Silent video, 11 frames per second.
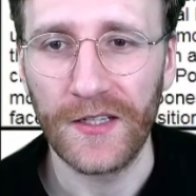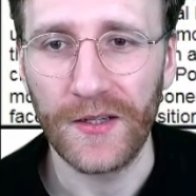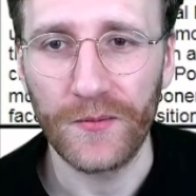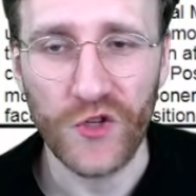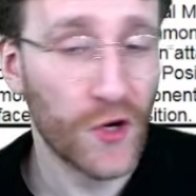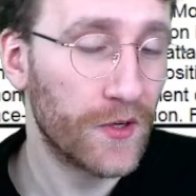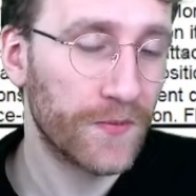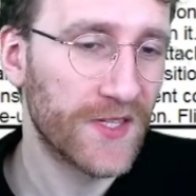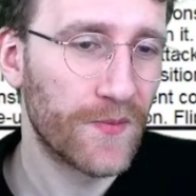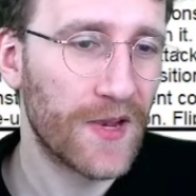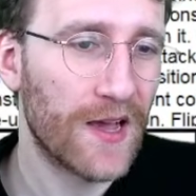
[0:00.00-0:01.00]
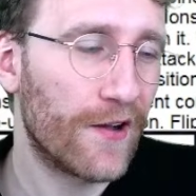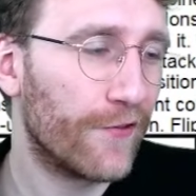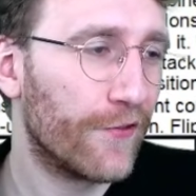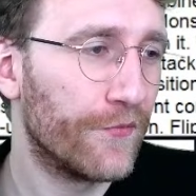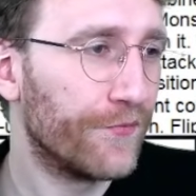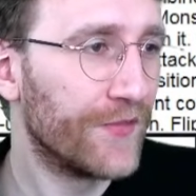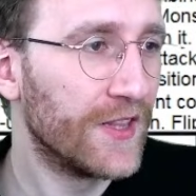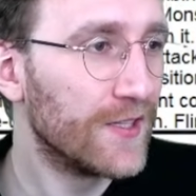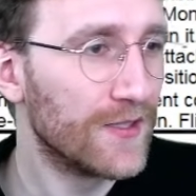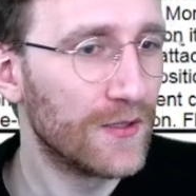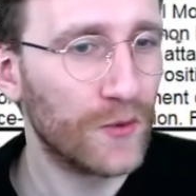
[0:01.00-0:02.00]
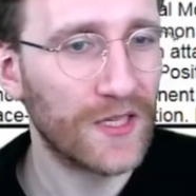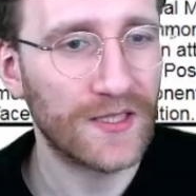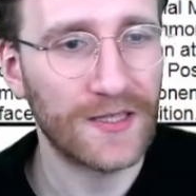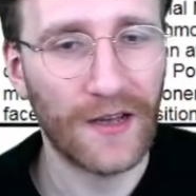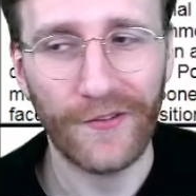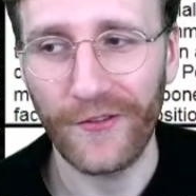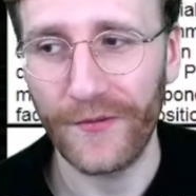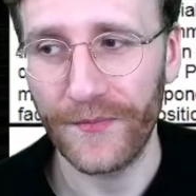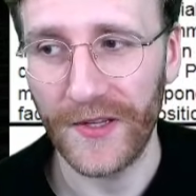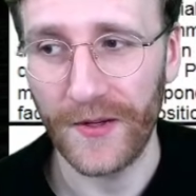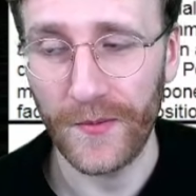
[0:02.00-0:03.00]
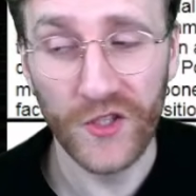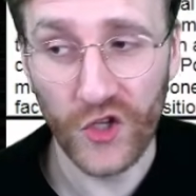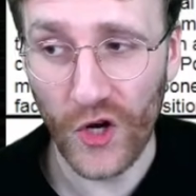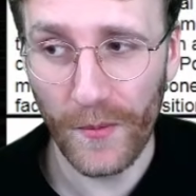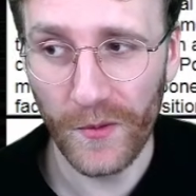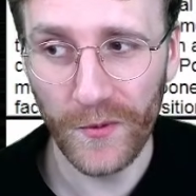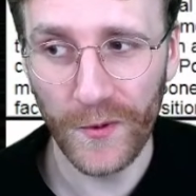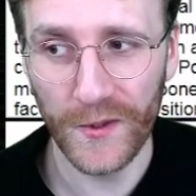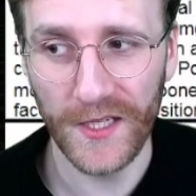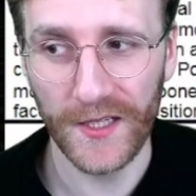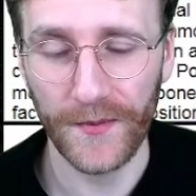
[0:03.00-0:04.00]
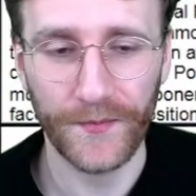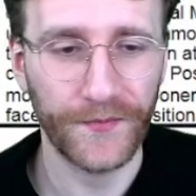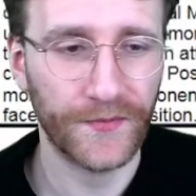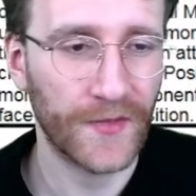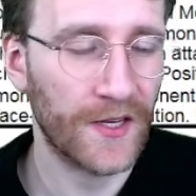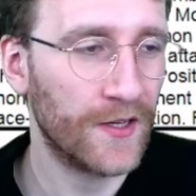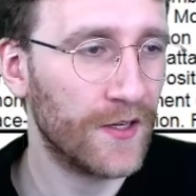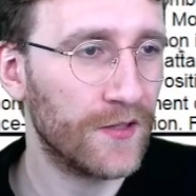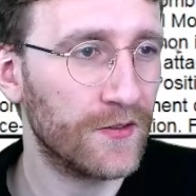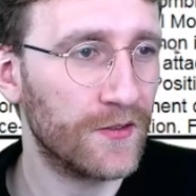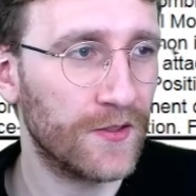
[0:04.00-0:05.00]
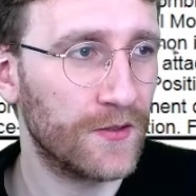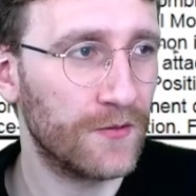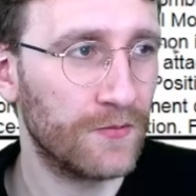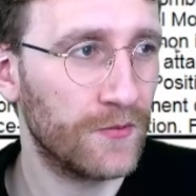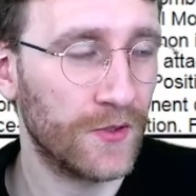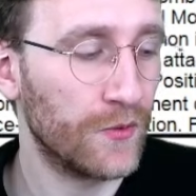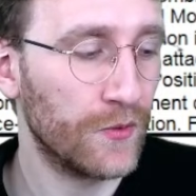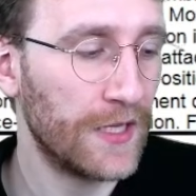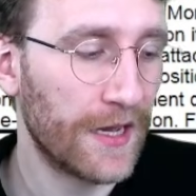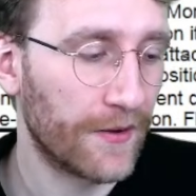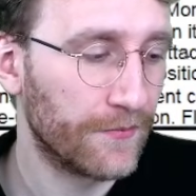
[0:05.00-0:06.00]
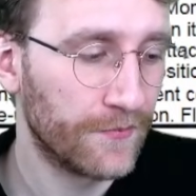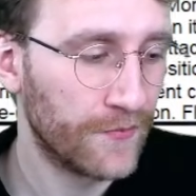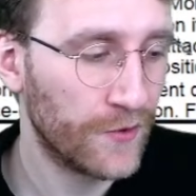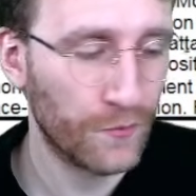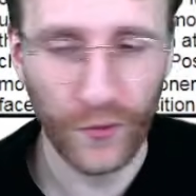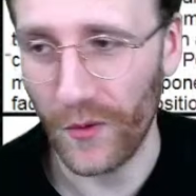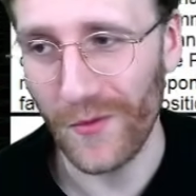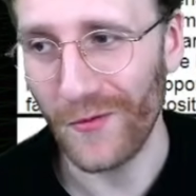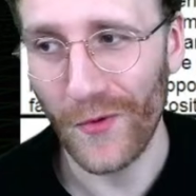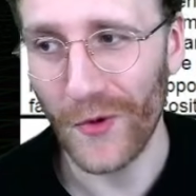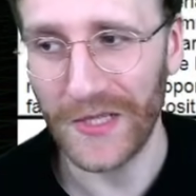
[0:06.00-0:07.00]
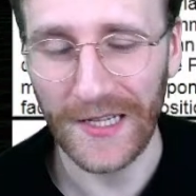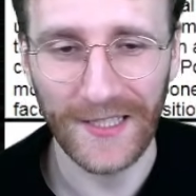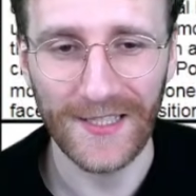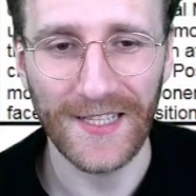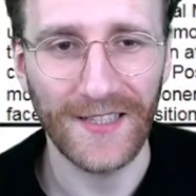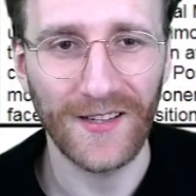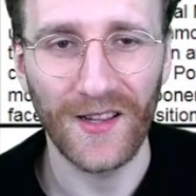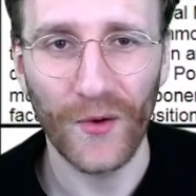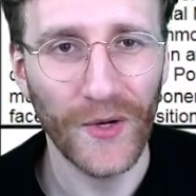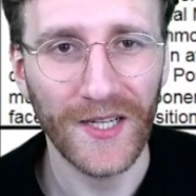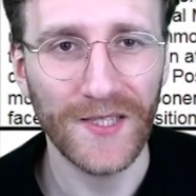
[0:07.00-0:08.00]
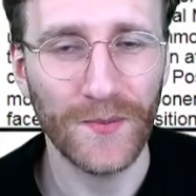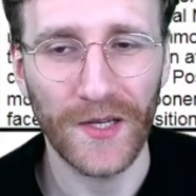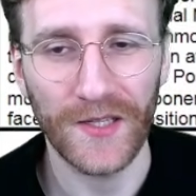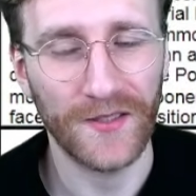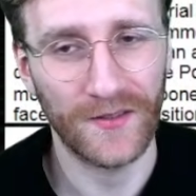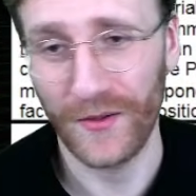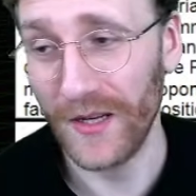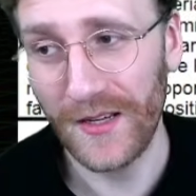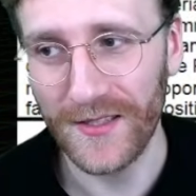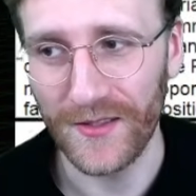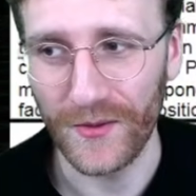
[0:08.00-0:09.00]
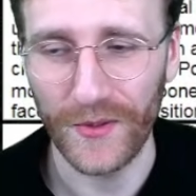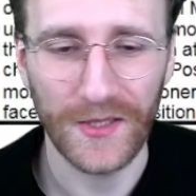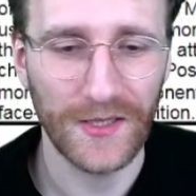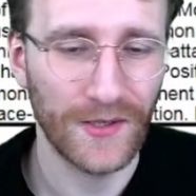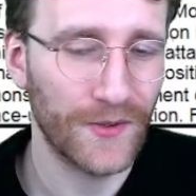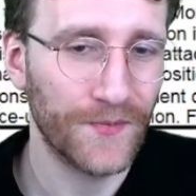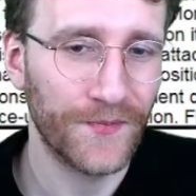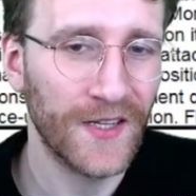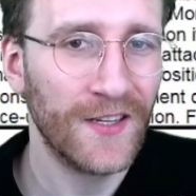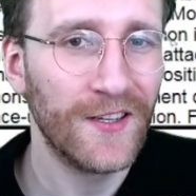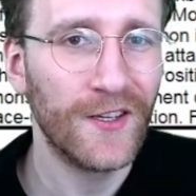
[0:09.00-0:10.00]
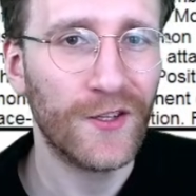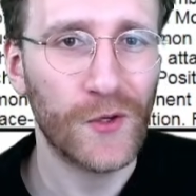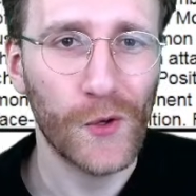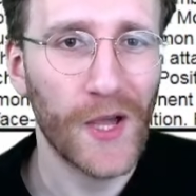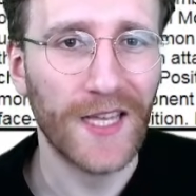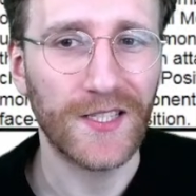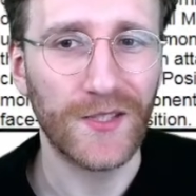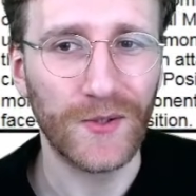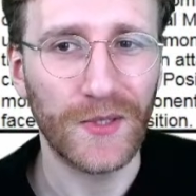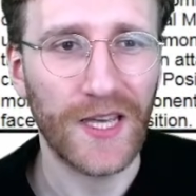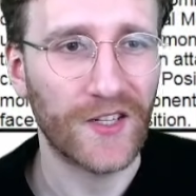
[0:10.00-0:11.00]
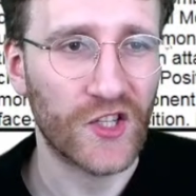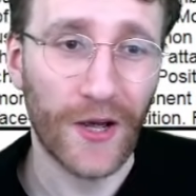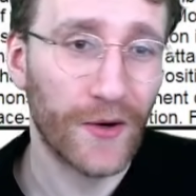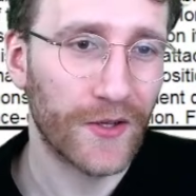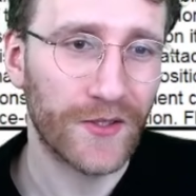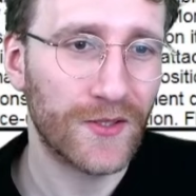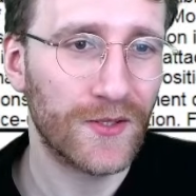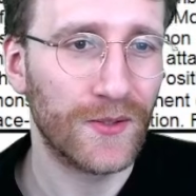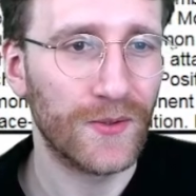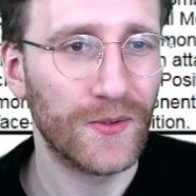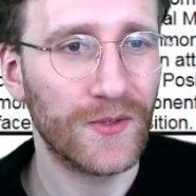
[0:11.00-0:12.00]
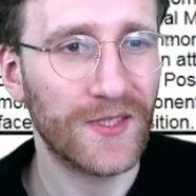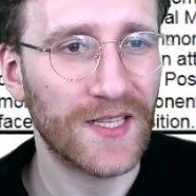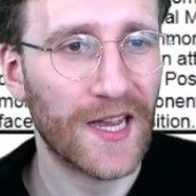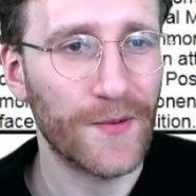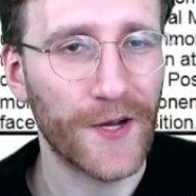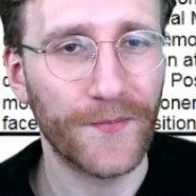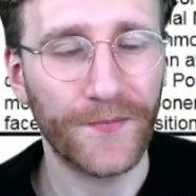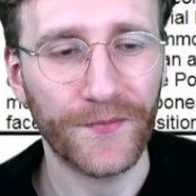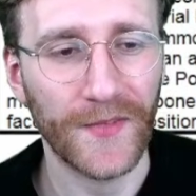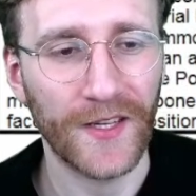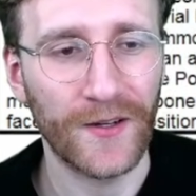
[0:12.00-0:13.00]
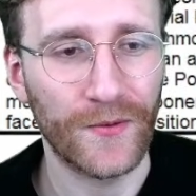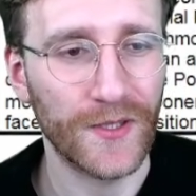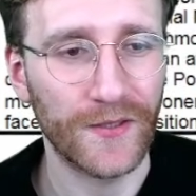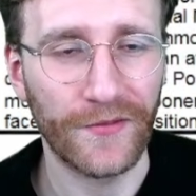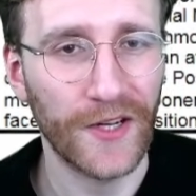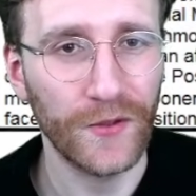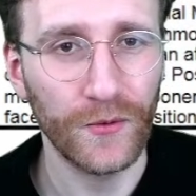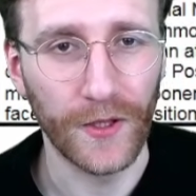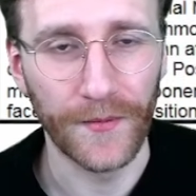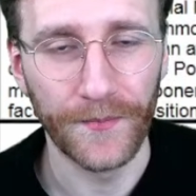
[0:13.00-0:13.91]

show them some love, listen to their stuff. It's German music. And so, yeah, you probably won't understand the lyrics, but you can listen to it. So go ahead and do that. Shout out to Skybar. It was a fun duel.